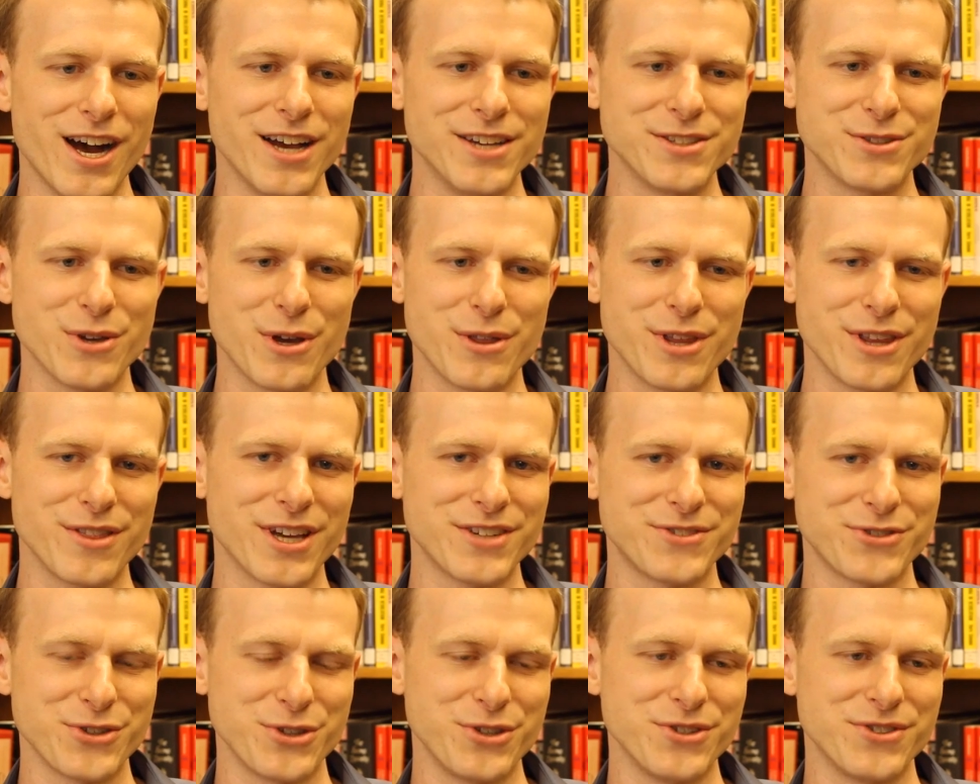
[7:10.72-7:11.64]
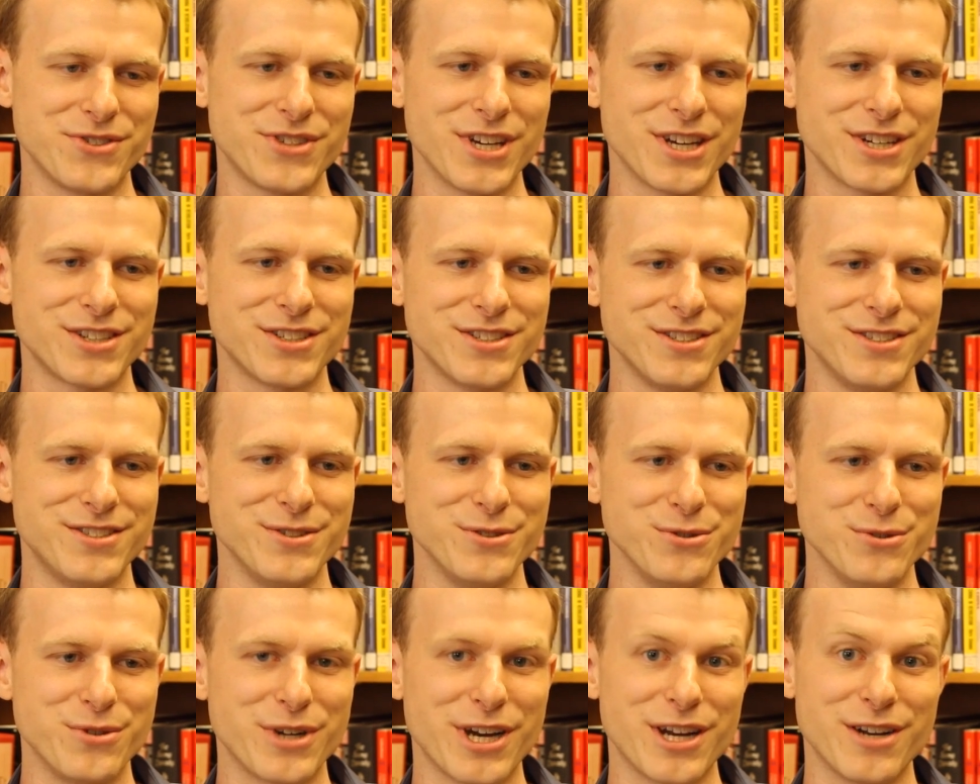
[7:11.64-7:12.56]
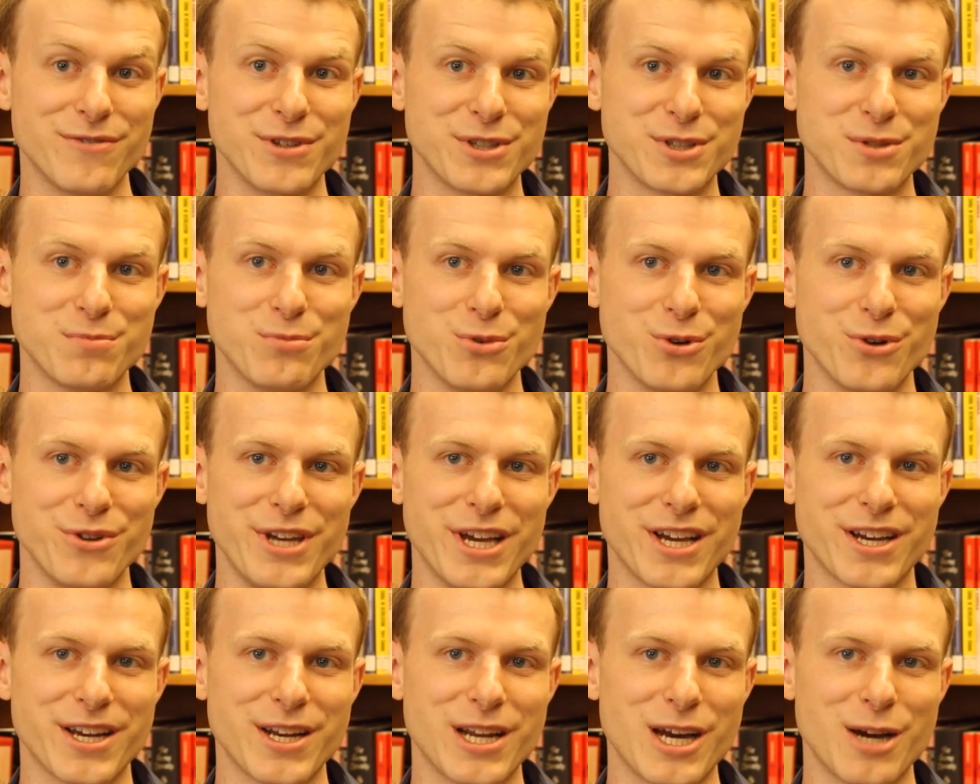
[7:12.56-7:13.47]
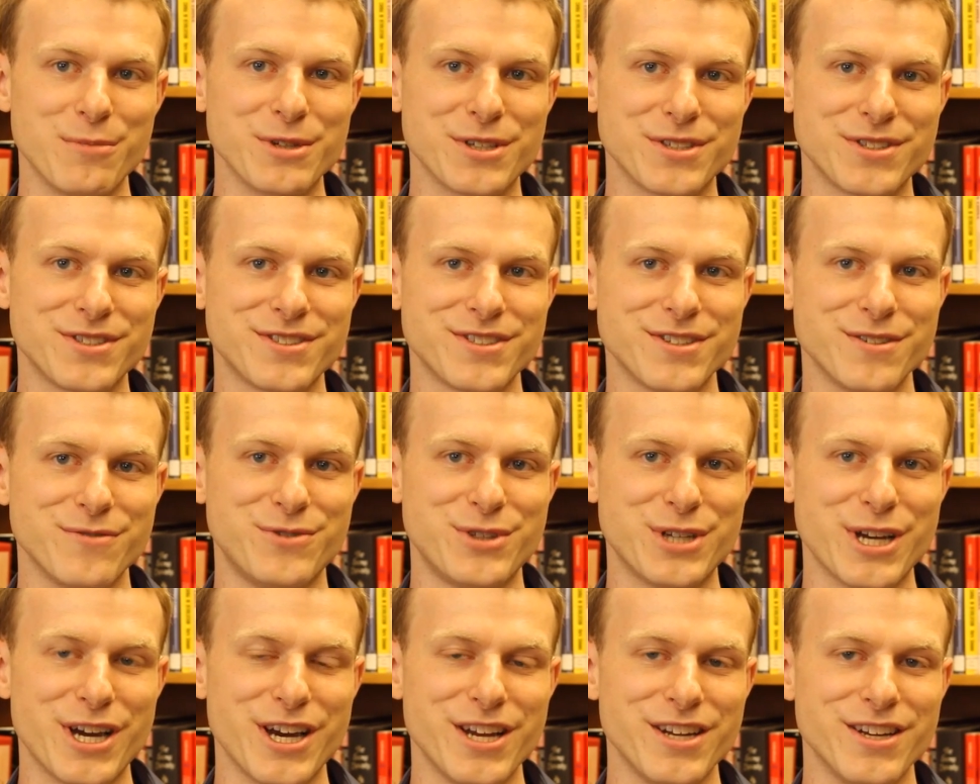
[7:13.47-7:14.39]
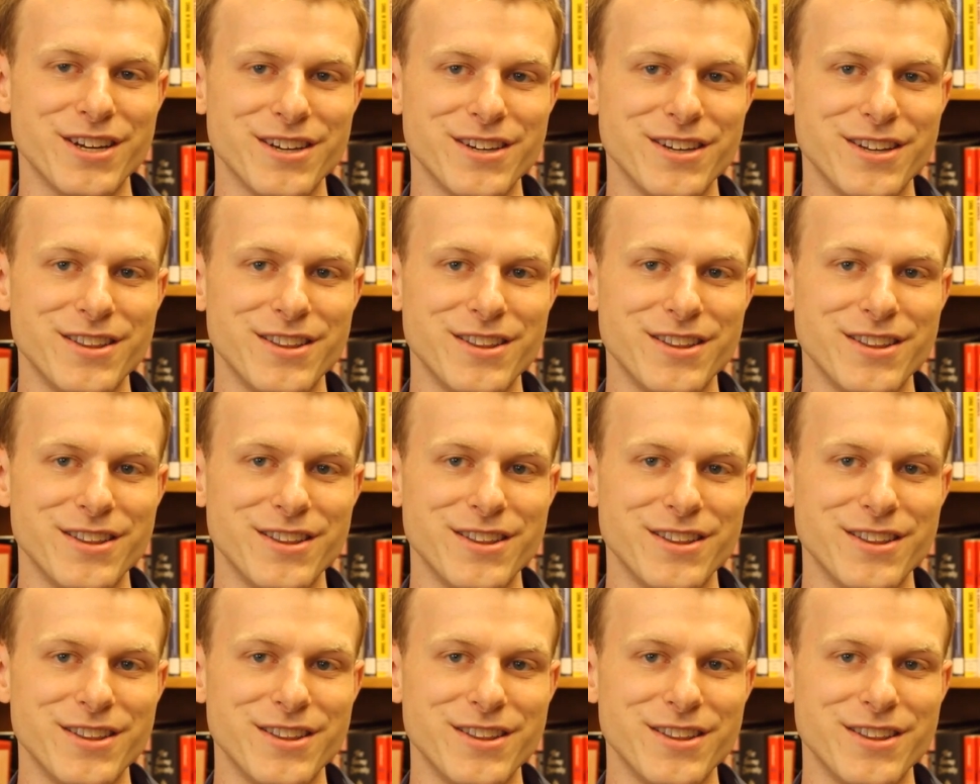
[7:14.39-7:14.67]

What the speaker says: So I think that's a good section to kind of explore the economics of China.